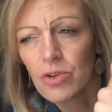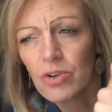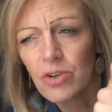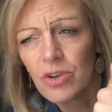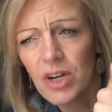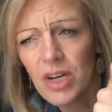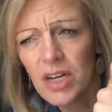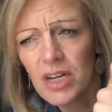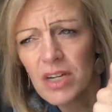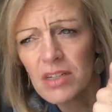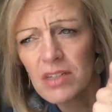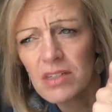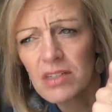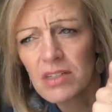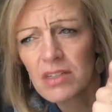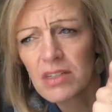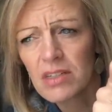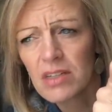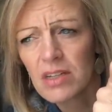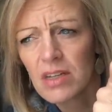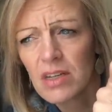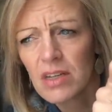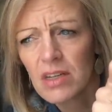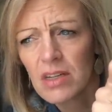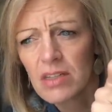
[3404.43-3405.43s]
Grace,
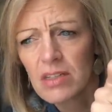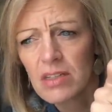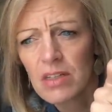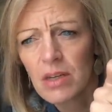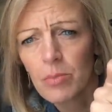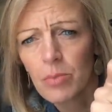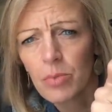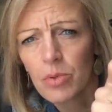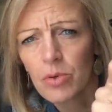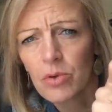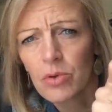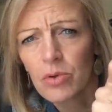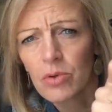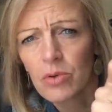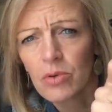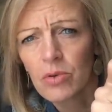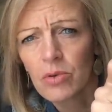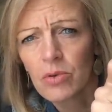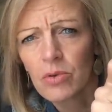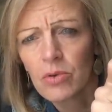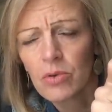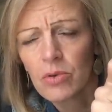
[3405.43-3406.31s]
Simple,